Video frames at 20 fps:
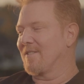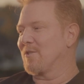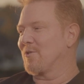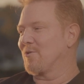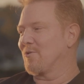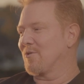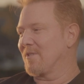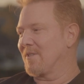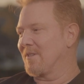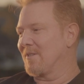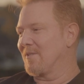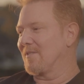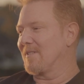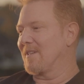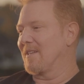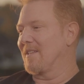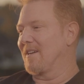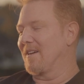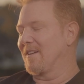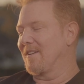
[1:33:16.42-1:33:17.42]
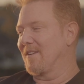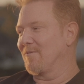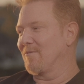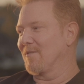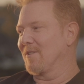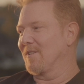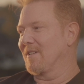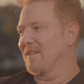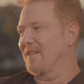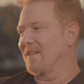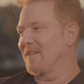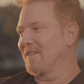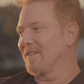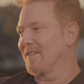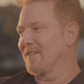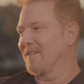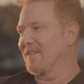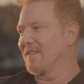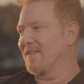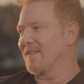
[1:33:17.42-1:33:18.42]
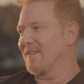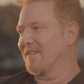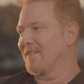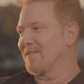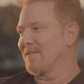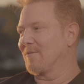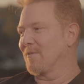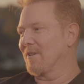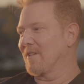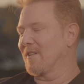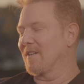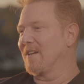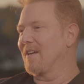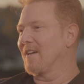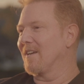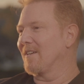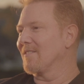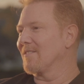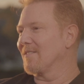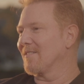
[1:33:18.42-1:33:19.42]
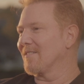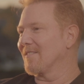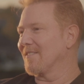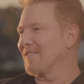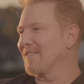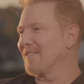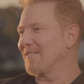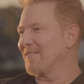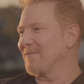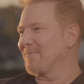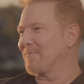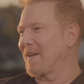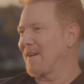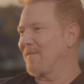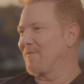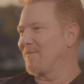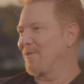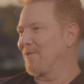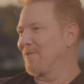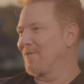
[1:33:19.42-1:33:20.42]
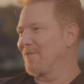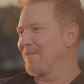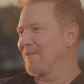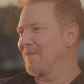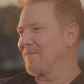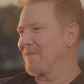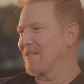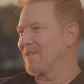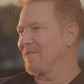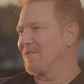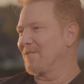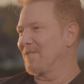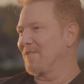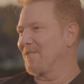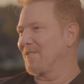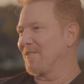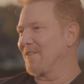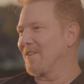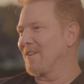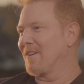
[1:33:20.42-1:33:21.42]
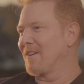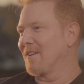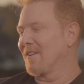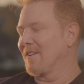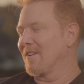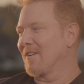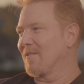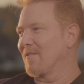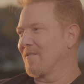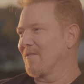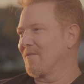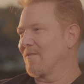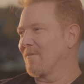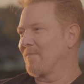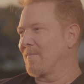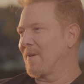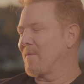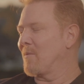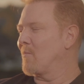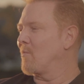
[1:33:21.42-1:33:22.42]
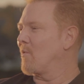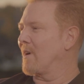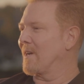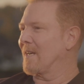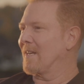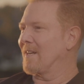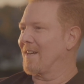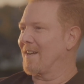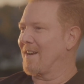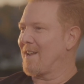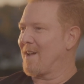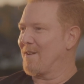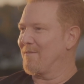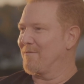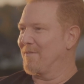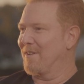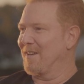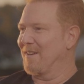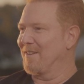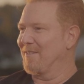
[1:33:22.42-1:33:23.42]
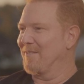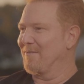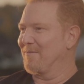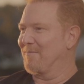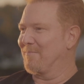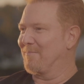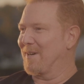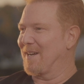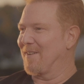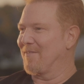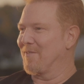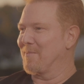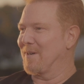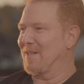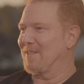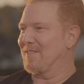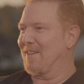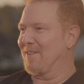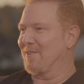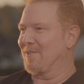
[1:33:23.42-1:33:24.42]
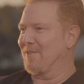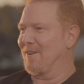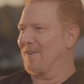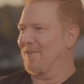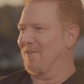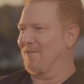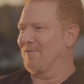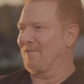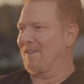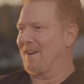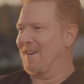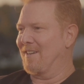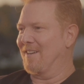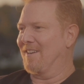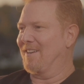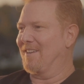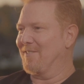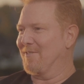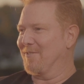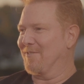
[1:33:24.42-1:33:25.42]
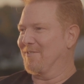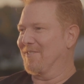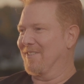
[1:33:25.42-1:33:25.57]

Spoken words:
interesting you say that. Because it really is painful because you're maybe wanting to get out of it, but everybody's telling you how great it is.